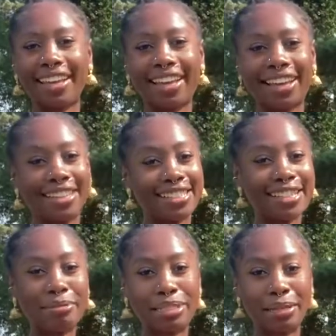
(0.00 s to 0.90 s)
And it's
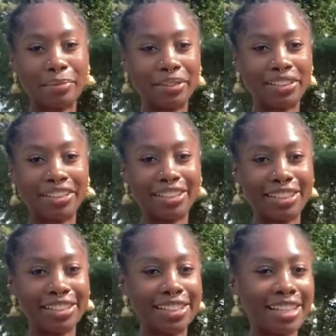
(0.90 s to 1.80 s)
September,
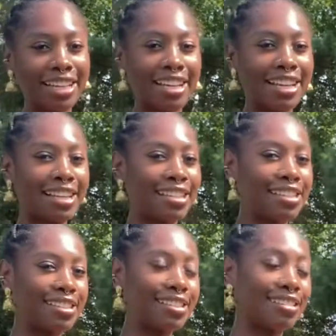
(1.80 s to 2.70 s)

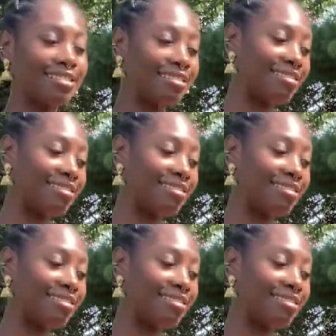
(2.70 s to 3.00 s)
so